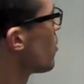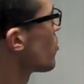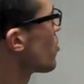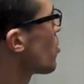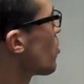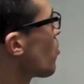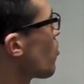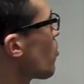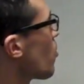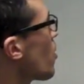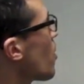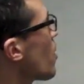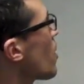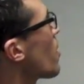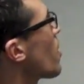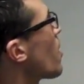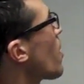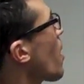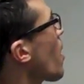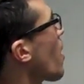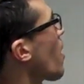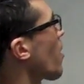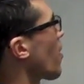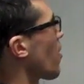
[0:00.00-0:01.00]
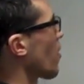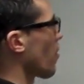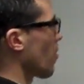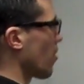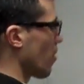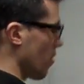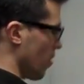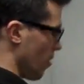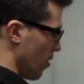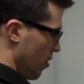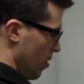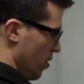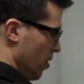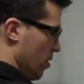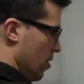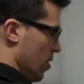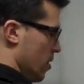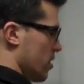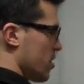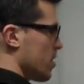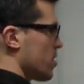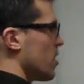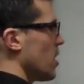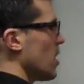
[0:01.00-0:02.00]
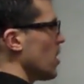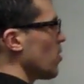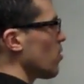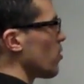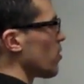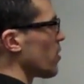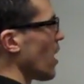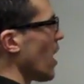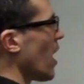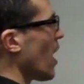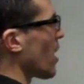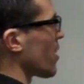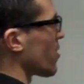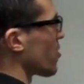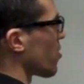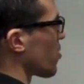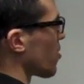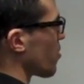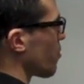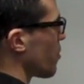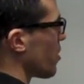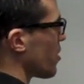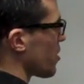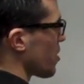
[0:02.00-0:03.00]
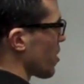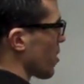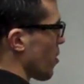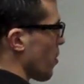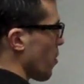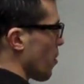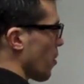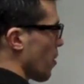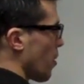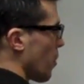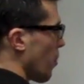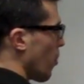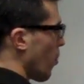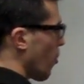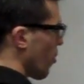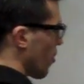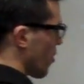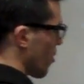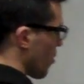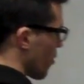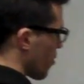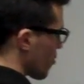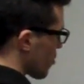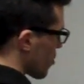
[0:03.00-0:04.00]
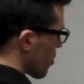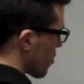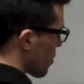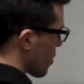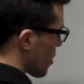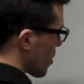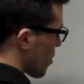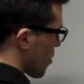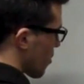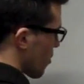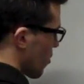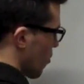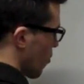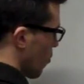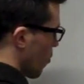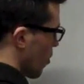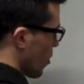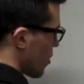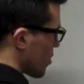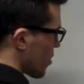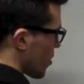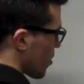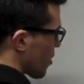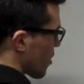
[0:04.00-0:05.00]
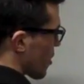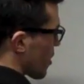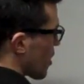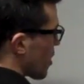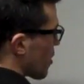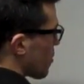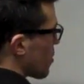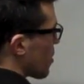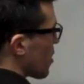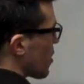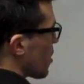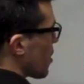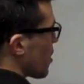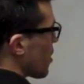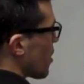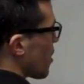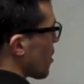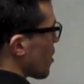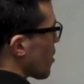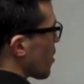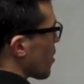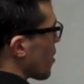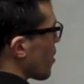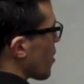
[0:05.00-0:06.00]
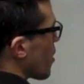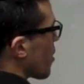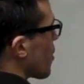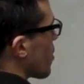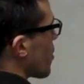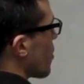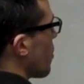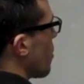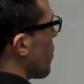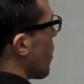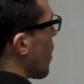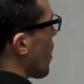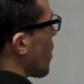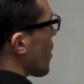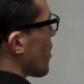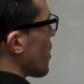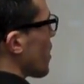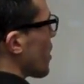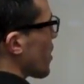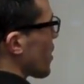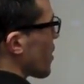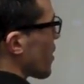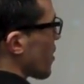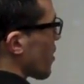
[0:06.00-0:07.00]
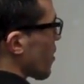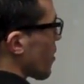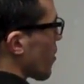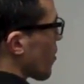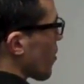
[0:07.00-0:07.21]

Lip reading: So the single dots are the ones that are important. Those are the ones that are going to be the bonding